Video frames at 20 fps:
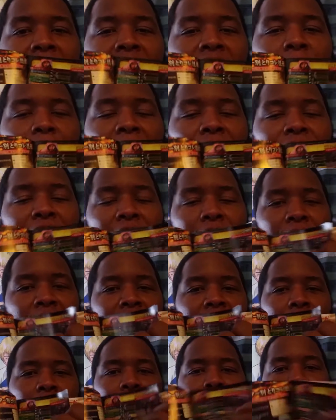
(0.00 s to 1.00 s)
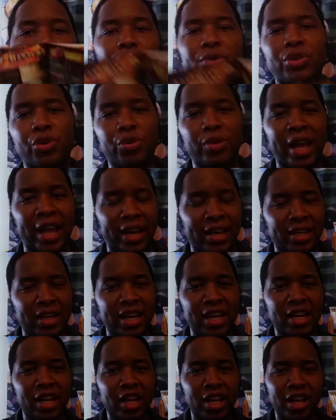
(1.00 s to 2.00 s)
And my favorite characters are like
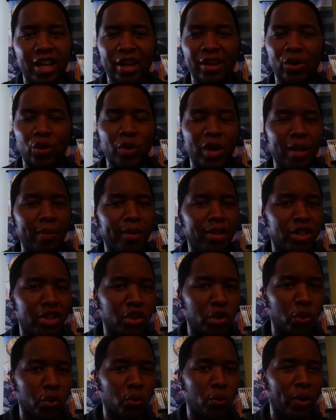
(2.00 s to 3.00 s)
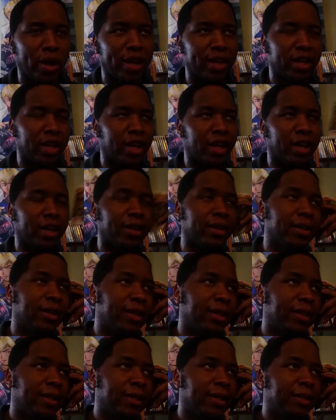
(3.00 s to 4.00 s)
Nina, Kunimitsu, and
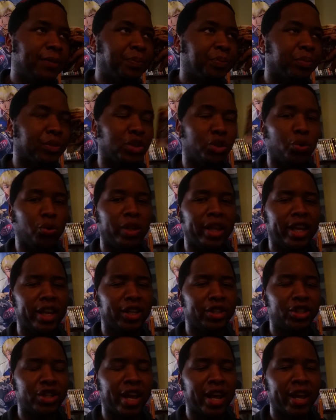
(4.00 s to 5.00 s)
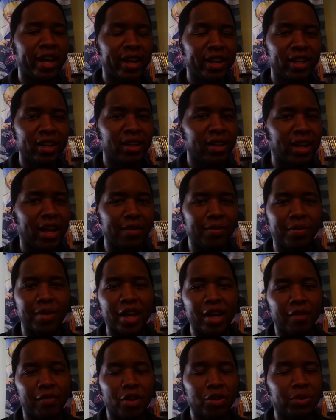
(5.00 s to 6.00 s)
Julia Chang, and
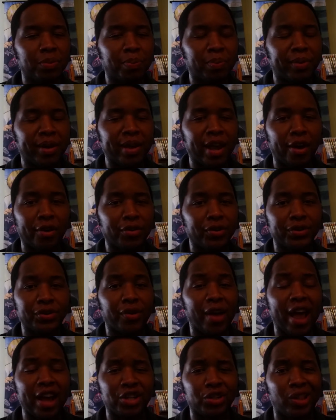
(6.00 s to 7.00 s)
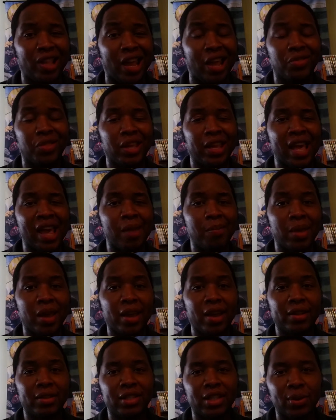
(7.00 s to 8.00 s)
none of those characters are actually in the game
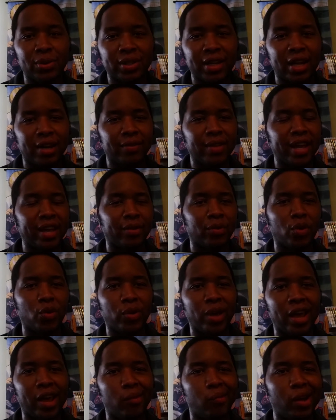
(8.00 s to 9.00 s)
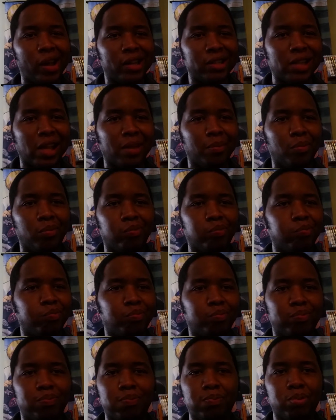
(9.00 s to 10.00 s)
yet, so it's kind of like, okay, I guess I'd
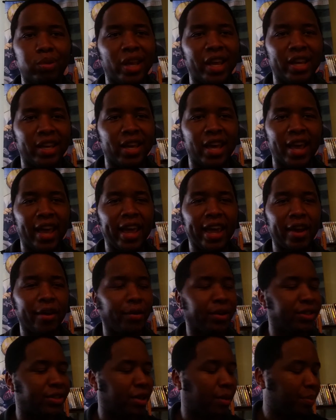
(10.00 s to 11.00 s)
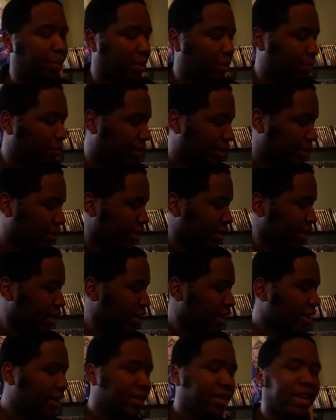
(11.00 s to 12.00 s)
play King or something. But
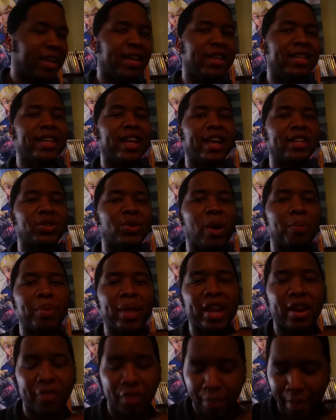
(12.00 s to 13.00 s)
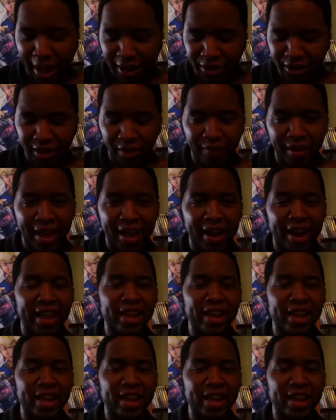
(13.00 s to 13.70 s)
yeah, so I played a few matches of that.